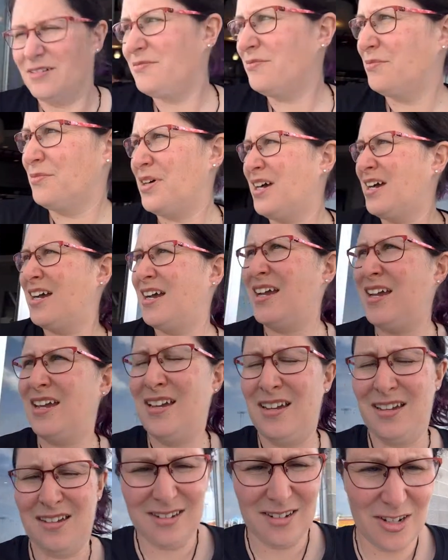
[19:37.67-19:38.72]
my
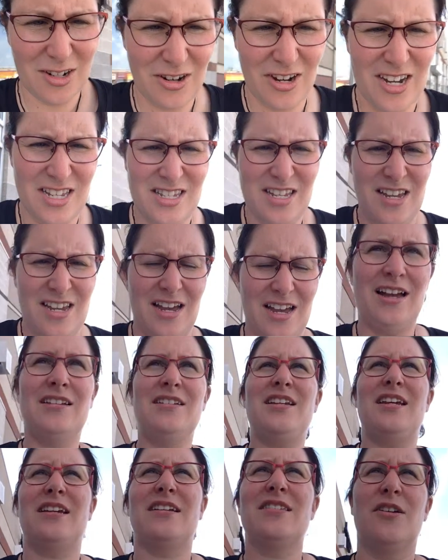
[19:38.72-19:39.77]
crazy
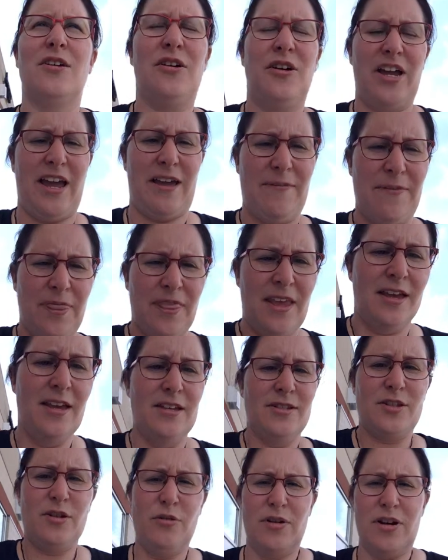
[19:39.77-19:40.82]
antics. Okay,
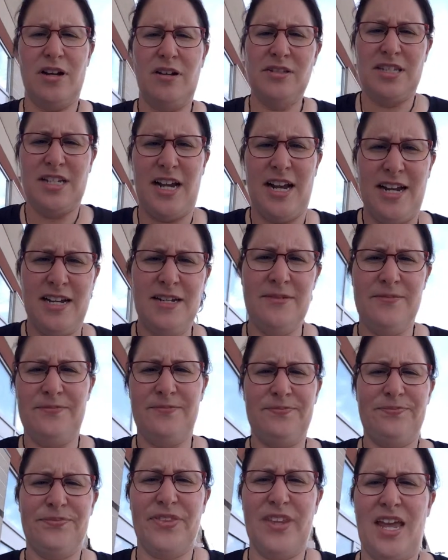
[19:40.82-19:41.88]
so we're outside,
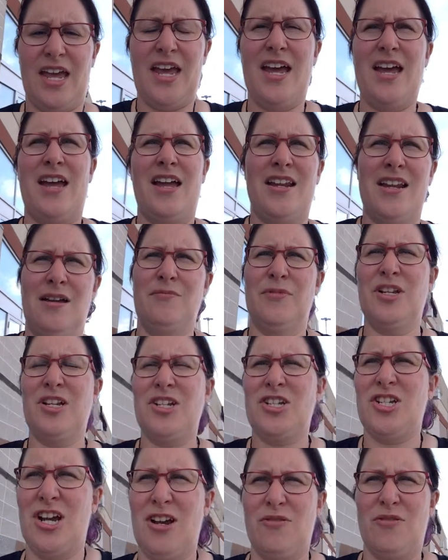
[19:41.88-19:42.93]
and I'm going to
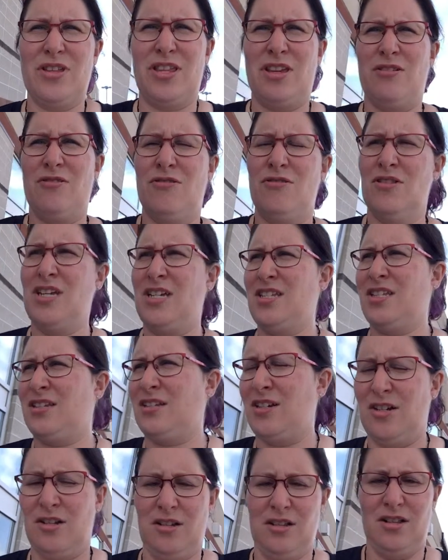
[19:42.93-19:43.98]
share with you this
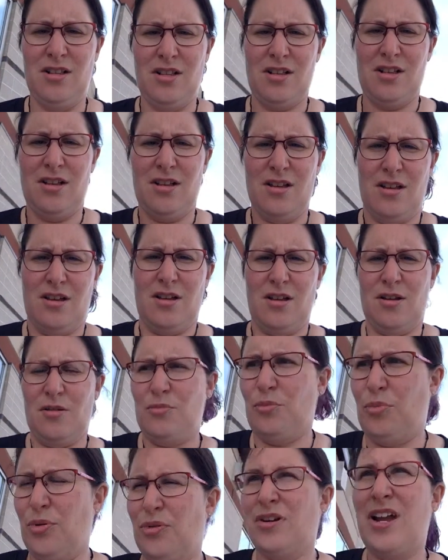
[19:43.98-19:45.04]
little
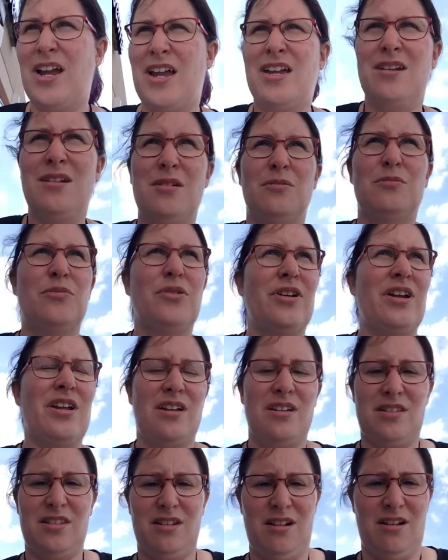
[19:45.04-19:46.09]
brain
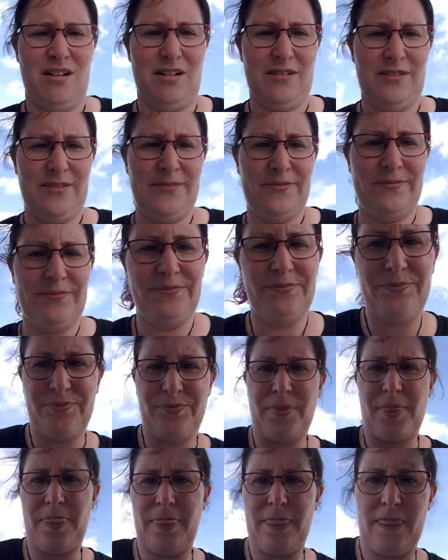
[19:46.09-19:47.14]
break song.
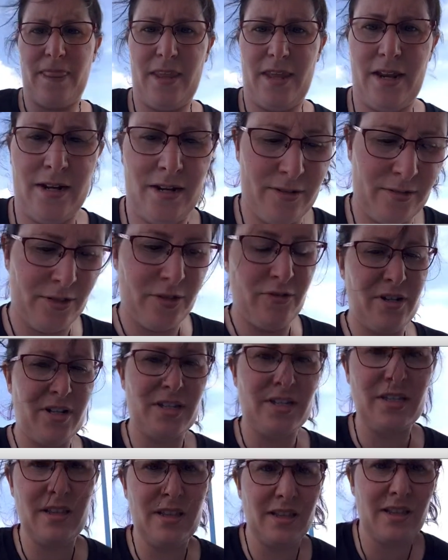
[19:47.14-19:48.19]
and I'll do it
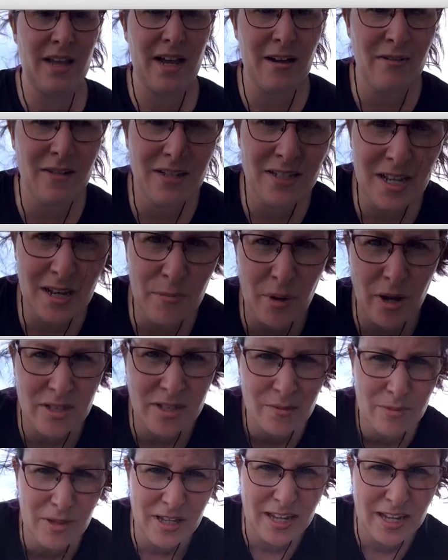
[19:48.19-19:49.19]
as loud as I possibly